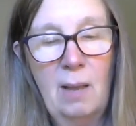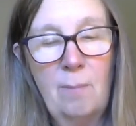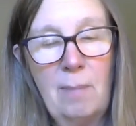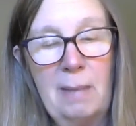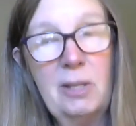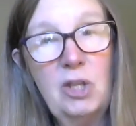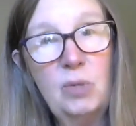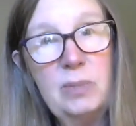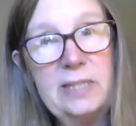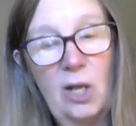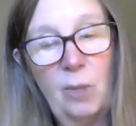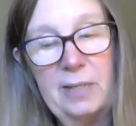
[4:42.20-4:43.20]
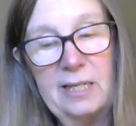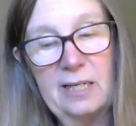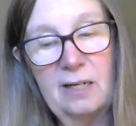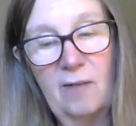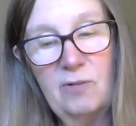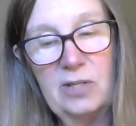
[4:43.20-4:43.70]
My mother was helping to
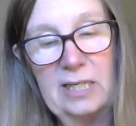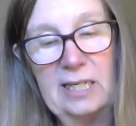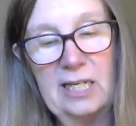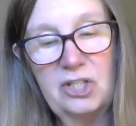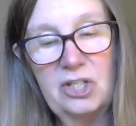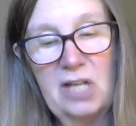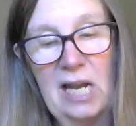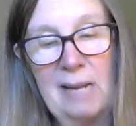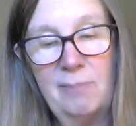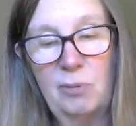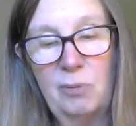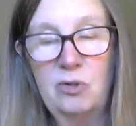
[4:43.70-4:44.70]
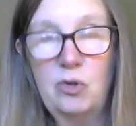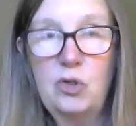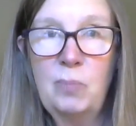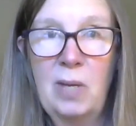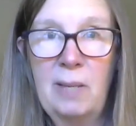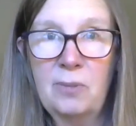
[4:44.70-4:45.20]
cover the kitchen table with
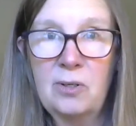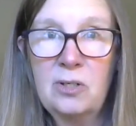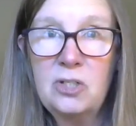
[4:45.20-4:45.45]
newspaper